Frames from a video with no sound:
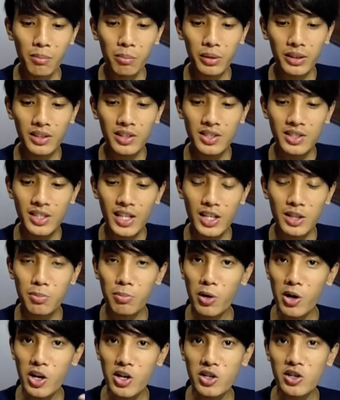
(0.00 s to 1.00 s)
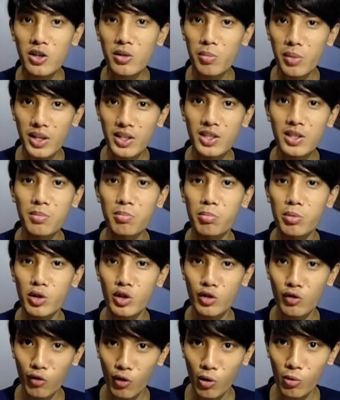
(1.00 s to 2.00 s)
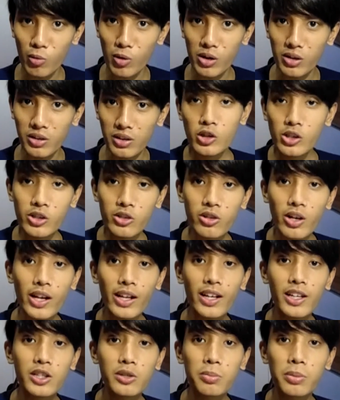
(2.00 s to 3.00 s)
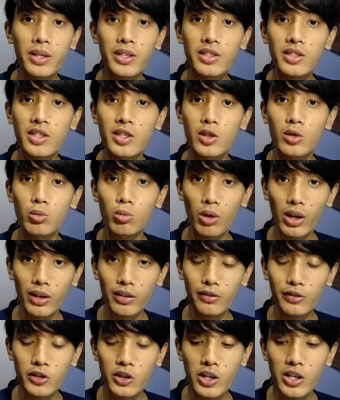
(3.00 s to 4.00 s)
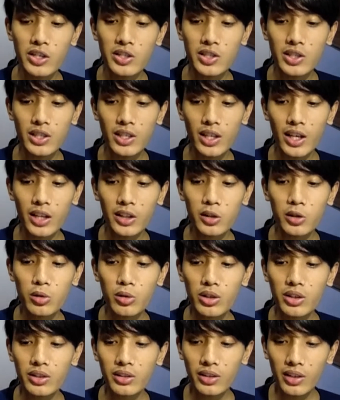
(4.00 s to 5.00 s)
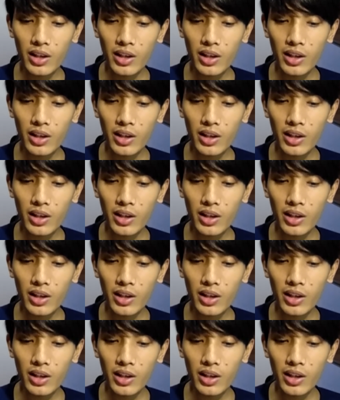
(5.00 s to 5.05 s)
but his desperation makes him push forward. Juliet Rylance plays his wife, Tracy, and you can